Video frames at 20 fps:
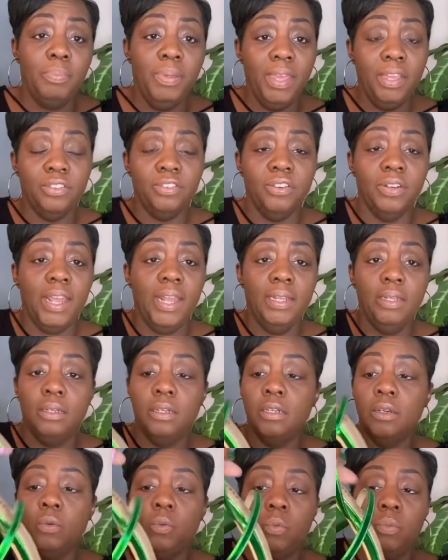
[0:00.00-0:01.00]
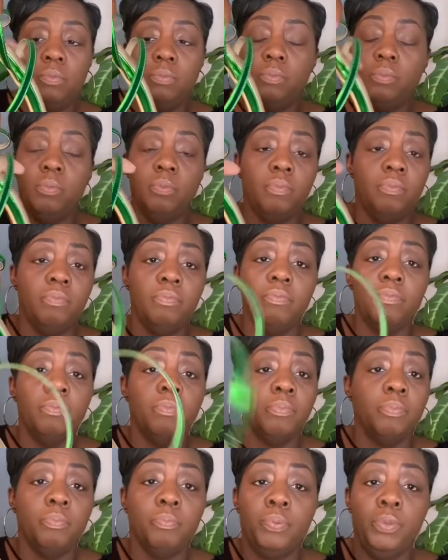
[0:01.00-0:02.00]
picture, they look
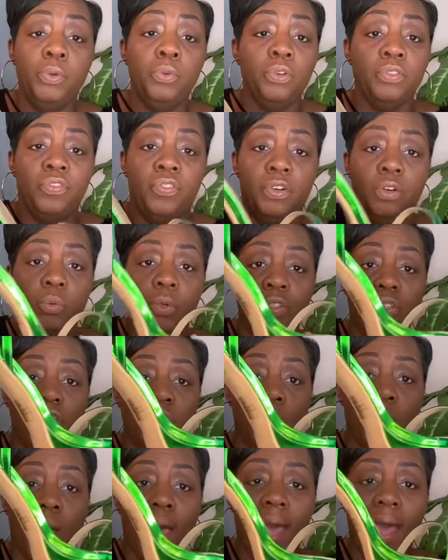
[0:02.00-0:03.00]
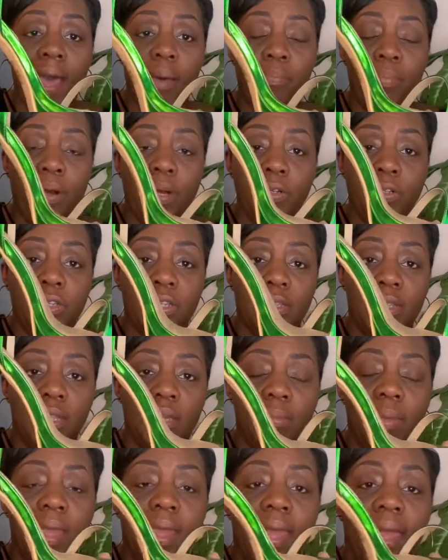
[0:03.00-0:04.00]
beautiful, which is why I purchased
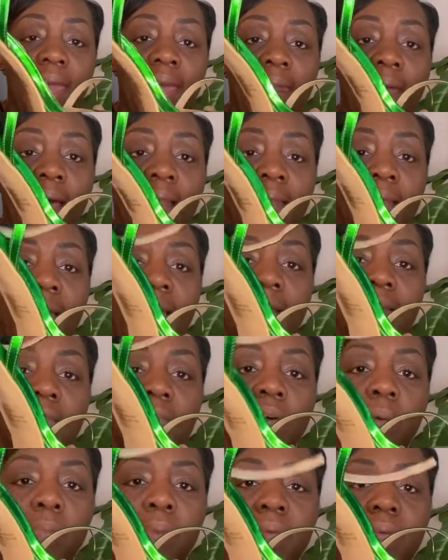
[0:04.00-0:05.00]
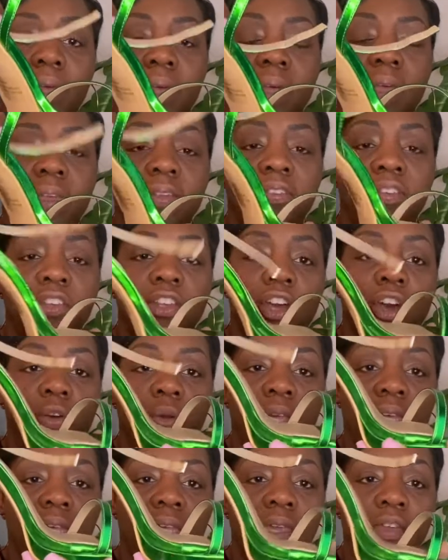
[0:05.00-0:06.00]
them. And I like them because, you know,
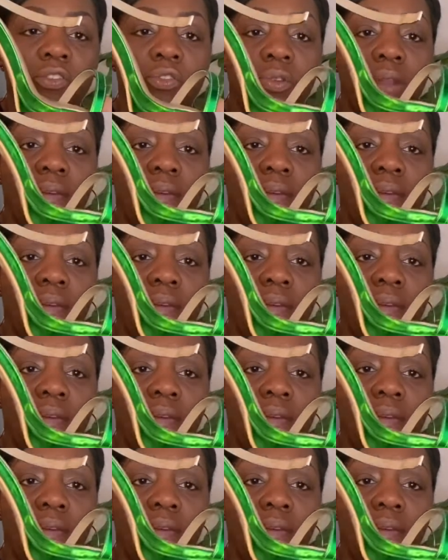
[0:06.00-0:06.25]
it gives you